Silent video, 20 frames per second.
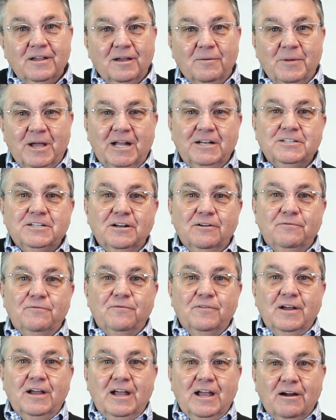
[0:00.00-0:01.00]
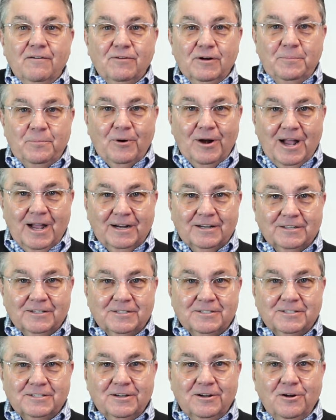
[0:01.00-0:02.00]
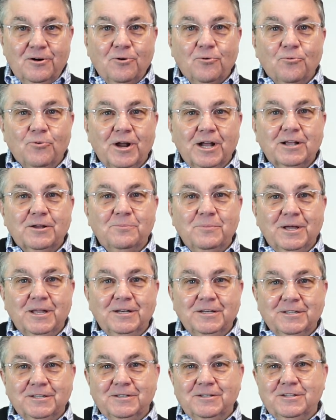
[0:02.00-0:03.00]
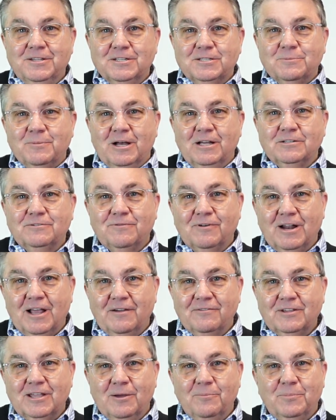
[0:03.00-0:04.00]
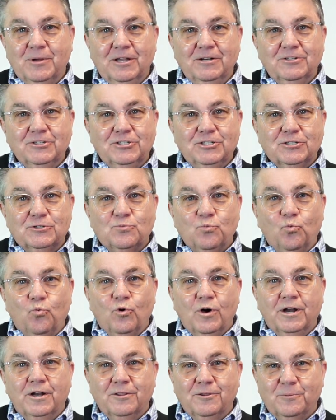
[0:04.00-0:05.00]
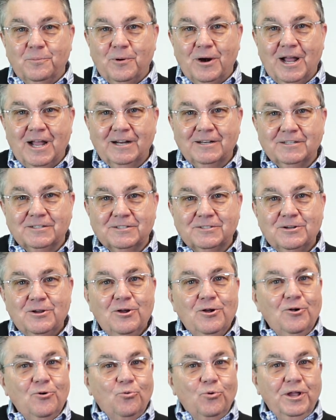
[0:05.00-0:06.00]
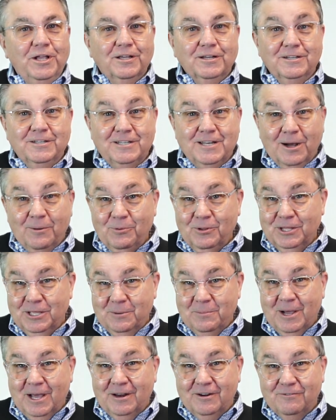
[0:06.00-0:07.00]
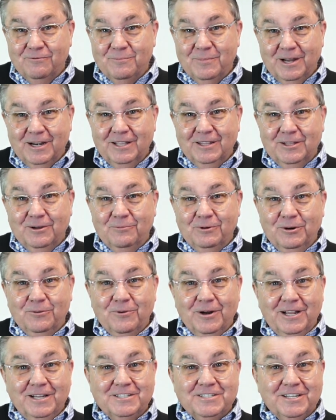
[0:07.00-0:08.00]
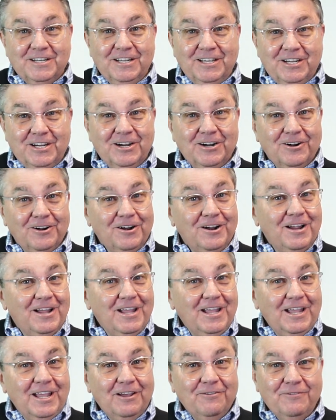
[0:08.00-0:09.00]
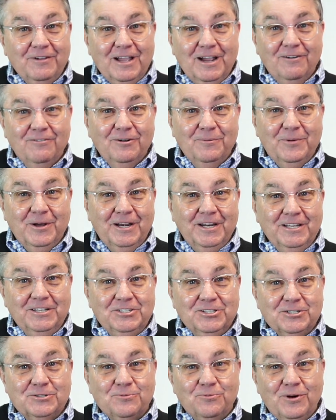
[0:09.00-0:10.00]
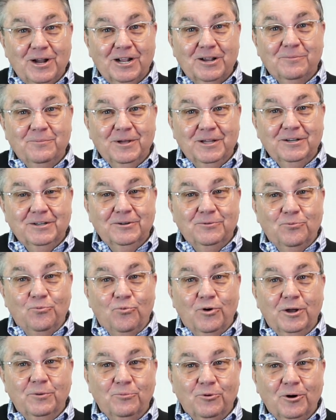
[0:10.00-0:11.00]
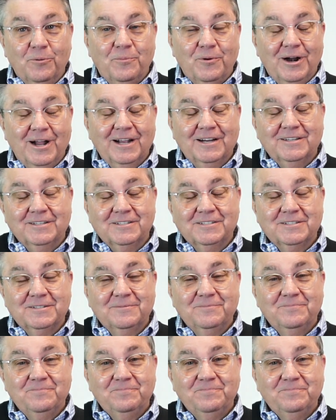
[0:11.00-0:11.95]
Imagine if every practice recommended the Smiles for Life campaign to just one other practice. We could double the amount of money that we raise in a year if everybody just recommended one more practice.